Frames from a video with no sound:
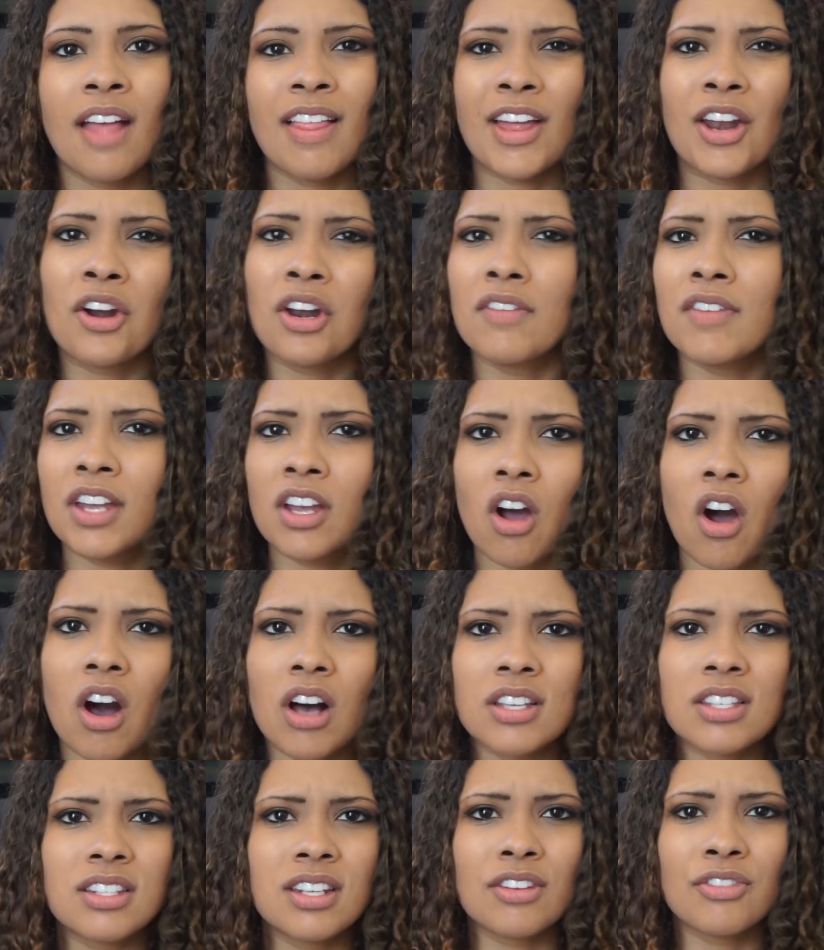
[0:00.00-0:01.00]
They don't even
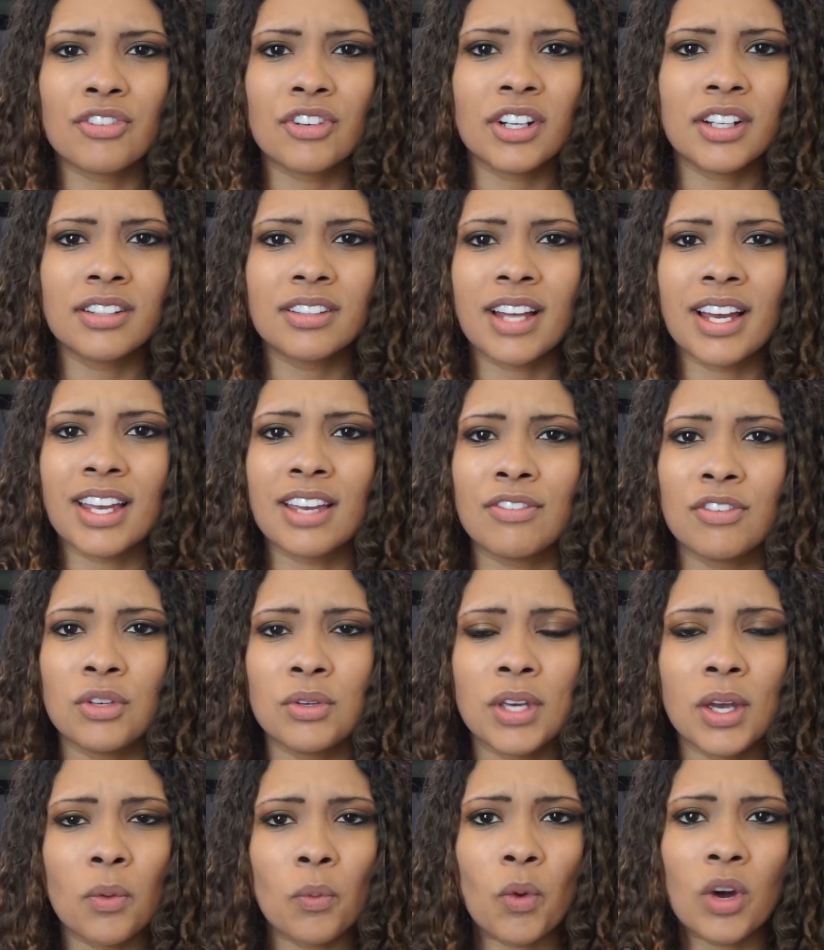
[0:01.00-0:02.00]
cost different. Like if you
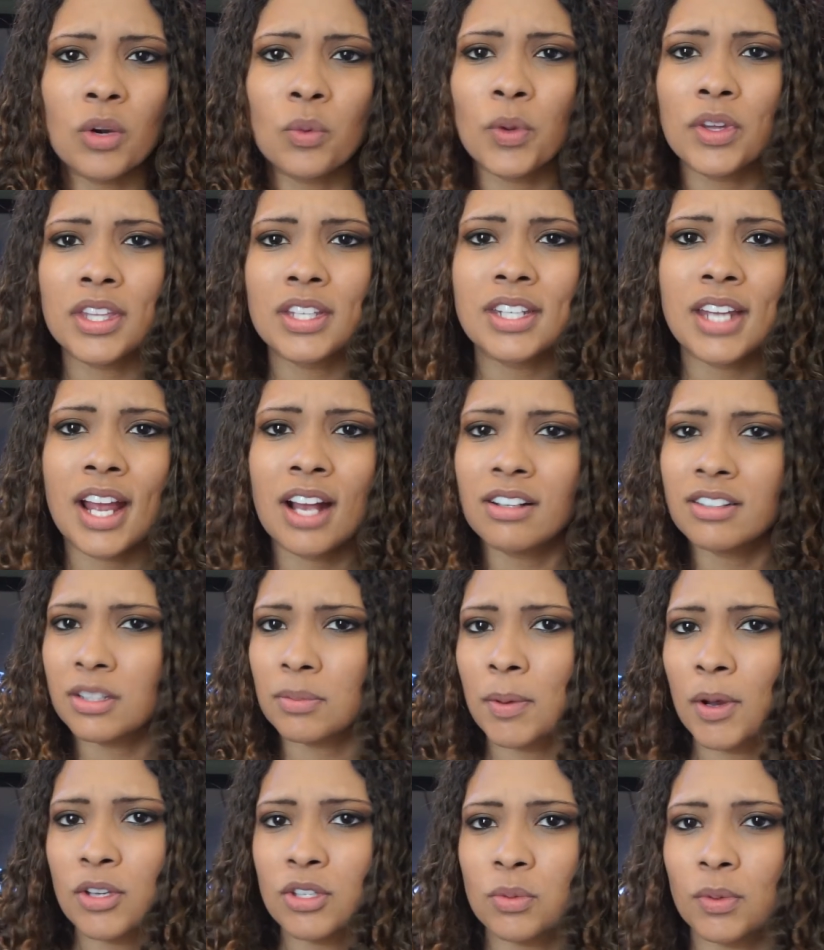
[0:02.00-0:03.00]
get one with a tail as
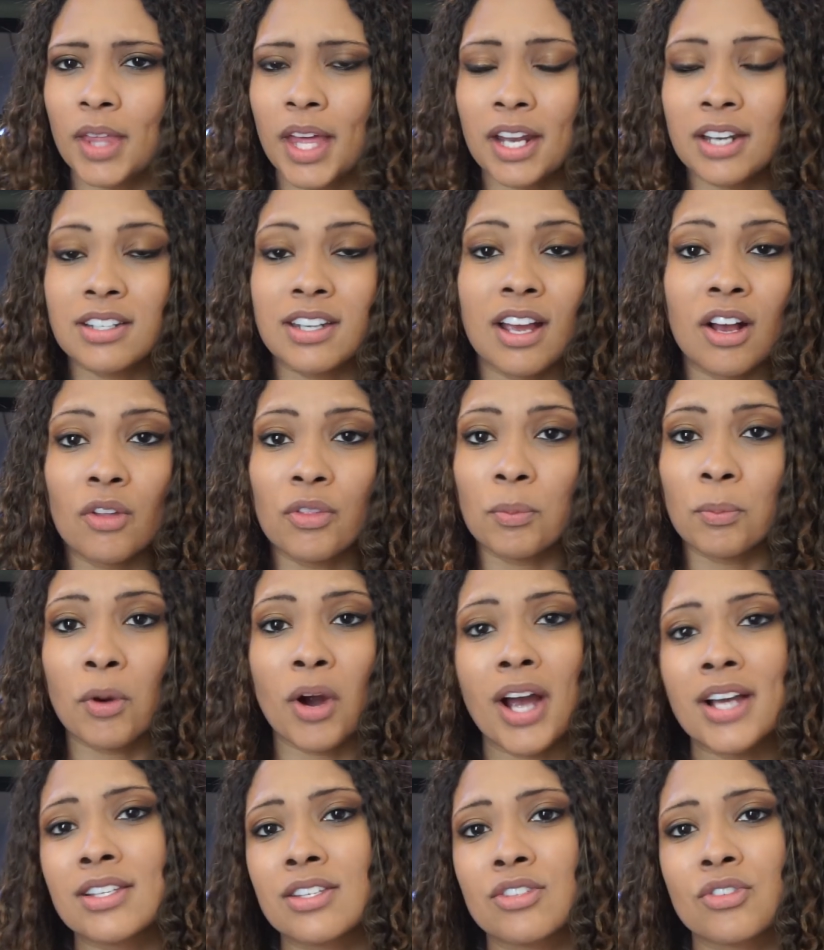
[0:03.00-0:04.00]
opposed to without a tail, the
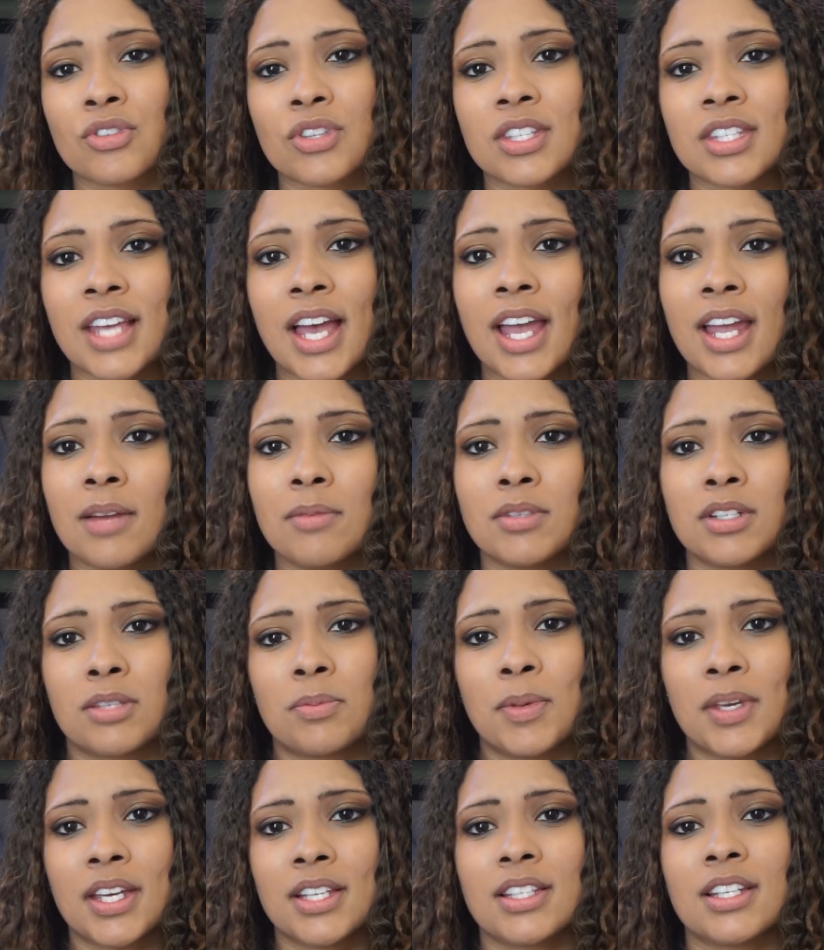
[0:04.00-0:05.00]
prices are the same just
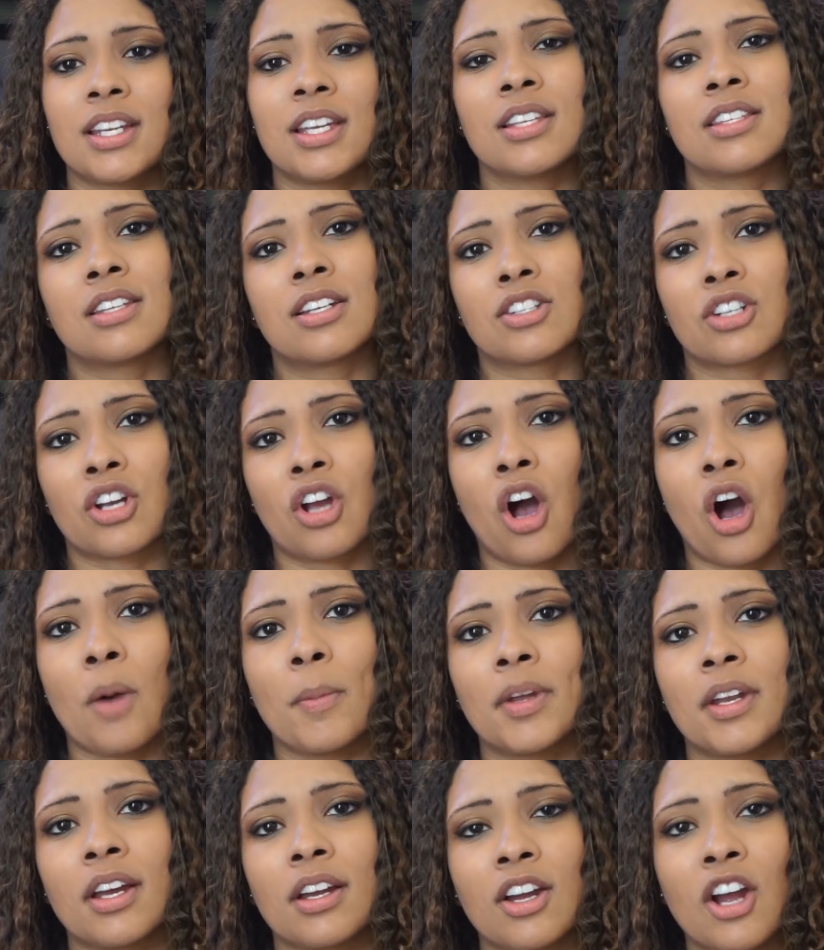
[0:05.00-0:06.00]
because it is such a
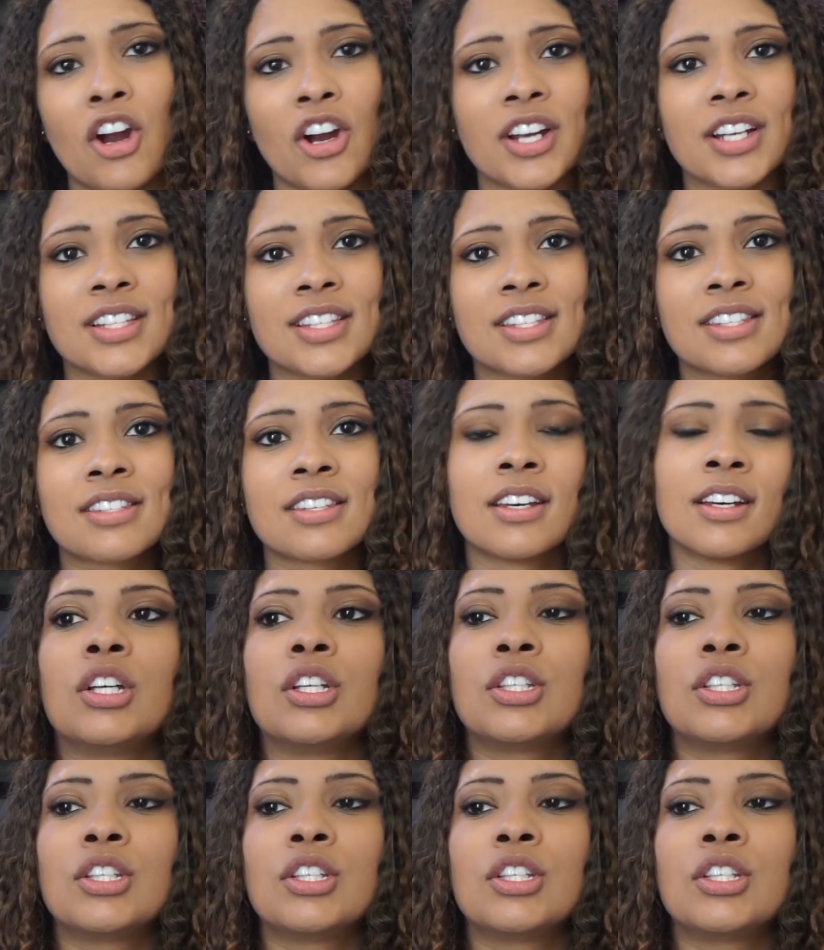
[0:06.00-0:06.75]
common occurrence.